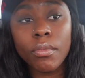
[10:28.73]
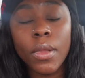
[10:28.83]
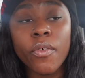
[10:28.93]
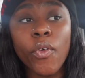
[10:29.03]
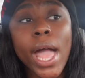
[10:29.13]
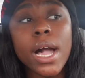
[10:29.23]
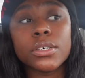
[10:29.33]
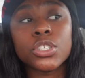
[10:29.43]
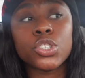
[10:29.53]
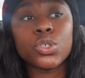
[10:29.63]

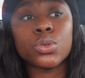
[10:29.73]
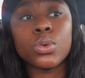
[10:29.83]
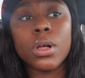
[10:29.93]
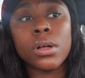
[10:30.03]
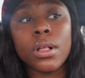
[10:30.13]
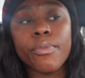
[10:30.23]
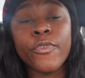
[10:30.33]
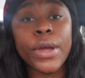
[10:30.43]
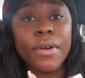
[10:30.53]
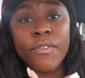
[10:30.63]
files to
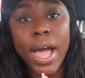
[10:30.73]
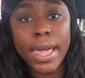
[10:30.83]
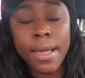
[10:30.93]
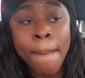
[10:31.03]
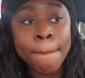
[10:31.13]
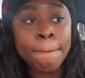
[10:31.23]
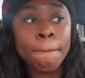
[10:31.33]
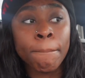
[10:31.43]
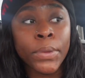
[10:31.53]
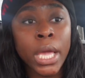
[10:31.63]
verify it,
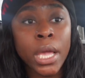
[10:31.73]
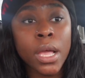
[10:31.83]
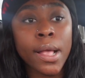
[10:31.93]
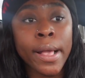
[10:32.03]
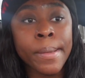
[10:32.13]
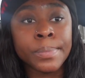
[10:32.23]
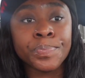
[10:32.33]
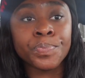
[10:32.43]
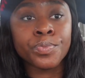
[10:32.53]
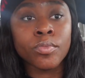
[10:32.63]
and
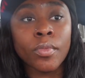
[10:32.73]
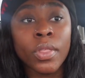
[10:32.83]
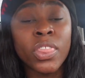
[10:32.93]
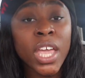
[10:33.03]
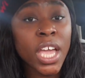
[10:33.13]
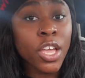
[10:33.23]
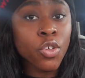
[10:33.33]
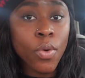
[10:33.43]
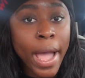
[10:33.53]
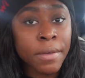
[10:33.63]
then
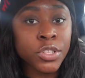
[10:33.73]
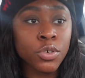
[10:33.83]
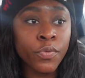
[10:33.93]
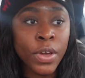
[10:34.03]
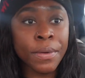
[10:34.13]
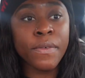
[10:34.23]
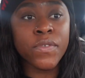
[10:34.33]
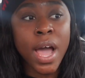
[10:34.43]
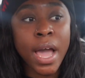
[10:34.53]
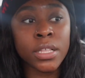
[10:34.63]
you have to
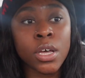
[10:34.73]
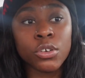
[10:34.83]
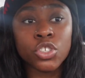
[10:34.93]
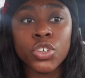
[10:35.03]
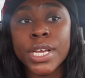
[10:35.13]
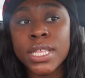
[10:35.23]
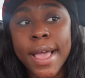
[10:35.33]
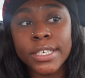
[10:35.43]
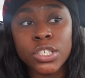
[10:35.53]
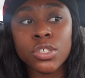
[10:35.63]
verify those
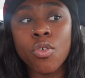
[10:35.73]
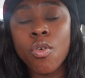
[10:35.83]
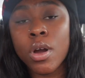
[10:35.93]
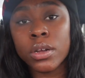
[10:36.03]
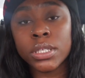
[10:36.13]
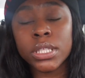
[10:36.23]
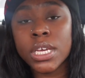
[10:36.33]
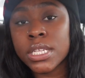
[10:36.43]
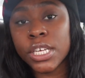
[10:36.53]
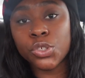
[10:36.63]
transactions or the
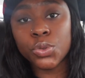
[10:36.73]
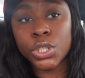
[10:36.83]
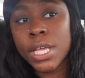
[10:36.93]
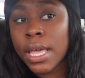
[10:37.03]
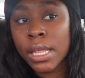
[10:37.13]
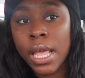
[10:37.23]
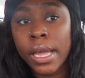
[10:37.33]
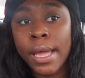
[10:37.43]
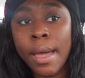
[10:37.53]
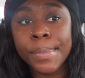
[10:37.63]
things that you're saying,
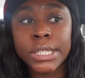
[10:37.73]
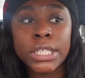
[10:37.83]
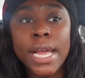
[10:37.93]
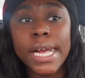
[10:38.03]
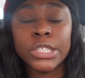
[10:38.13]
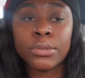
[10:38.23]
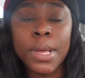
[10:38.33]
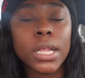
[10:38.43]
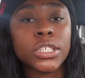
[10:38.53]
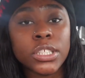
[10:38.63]
like how much gas or
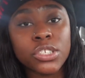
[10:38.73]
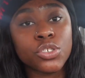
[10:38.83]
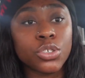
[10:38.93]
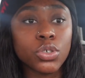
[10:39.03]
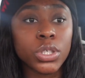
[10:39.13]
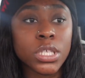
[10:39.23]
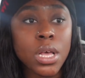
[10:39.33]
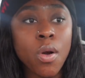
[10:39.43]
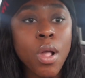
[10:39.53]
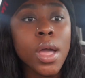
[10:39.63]
mileage that you're using. So